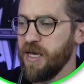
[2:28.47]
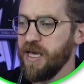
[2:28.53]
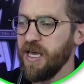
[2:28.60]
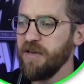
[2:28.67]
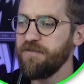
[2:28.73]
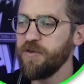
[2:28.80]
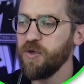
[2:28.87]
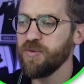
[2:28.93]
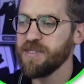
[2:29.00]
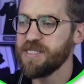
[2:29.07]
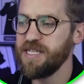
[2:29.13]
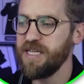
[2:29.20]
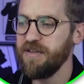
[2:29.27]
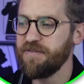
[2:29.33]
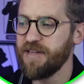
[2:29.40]
If you
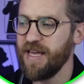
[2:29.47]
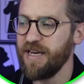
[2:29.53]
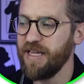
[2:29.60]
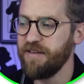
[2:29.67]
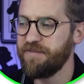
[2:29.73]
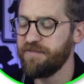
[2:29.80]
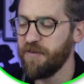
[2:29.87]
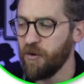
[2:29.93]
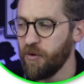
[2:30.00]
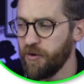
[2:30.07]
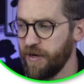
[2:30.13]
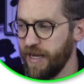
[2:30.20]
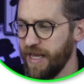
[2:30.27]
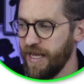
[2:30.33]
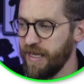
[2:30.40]
received any
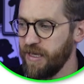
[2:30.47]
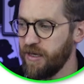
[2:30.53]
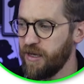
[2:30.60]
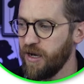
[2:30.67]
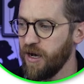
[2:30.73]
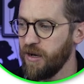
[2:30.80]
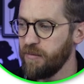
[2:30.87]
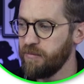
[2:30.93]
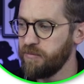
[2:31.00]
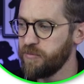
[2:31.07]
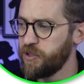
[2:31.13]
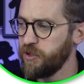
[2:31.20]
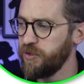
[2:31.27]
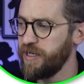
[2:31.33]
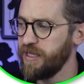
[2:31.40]
foreign income,
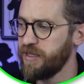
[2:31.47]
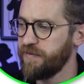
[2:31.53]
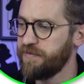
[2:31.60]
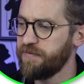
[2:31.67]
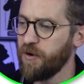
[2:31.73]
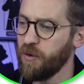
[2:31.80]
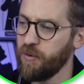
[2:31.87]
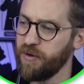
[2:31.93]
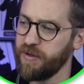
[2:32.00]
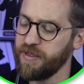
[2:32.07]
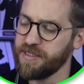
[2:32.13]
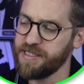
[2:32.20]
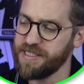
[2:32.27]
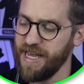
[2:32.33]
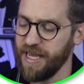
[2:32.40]
do you need the foreign
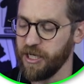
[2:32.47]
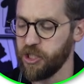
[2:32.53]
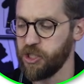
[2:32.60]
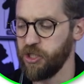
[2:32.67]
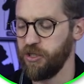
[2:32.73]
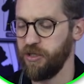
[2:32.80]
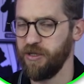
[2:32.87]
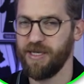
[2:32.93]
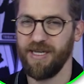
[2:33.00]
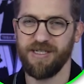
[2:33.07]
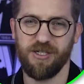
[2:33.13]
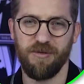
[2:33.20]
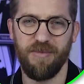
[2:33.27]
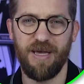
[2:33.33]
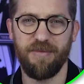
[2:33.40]
section? Okay,
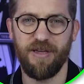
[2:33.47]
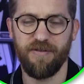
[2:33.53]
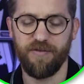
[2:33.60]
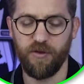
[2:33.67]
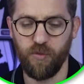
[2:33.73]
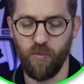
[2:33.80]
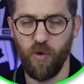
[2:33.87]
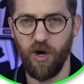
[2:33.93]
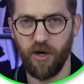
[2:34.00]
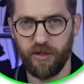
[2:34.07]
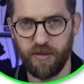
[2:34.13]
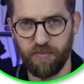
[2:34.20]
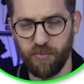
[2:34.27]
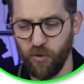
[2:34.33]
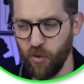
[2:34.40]
so maybe if you worked
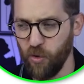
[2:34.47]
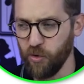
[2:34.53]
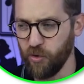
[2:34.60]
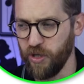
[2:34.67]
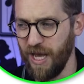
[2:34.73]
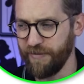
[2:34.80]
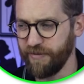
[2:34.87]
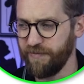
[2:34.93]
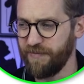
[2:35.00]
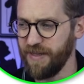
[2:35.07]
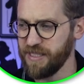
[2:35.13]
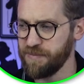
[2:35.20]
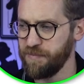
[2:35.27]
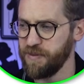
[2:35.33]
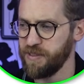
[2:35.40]
abroad or you have
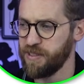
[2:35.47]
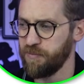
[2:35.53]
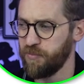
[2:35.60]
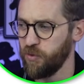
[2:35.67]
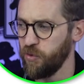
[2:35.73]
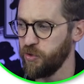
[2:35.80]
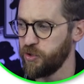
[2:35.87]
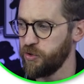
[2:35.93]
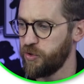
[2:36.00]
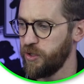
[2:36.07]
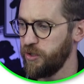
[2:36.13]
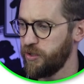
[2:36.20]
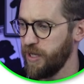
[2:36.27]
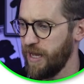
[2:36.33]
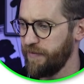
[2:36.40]
investments abroad, you
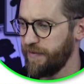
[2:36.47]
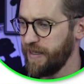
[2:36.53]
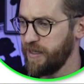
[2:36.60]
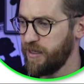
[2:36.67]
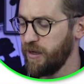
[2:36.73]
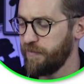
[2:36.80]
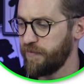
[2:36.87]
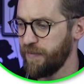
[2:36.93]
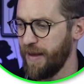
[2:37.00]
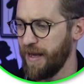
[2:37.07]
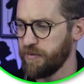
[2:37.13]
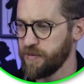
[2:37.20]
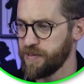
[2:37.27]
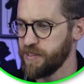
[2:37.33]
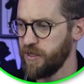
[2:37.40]
could have income from
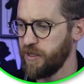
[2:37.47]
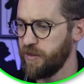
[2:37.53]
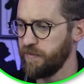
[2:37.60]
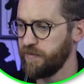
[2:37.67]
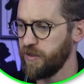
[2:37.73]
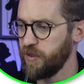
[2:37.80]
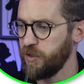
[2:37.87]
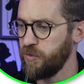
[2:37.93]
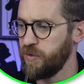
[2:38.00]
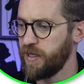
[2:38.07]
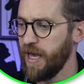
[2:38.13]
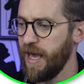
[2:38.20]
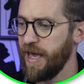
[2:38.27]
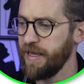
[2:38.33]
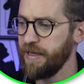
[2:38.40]
outside of the UK.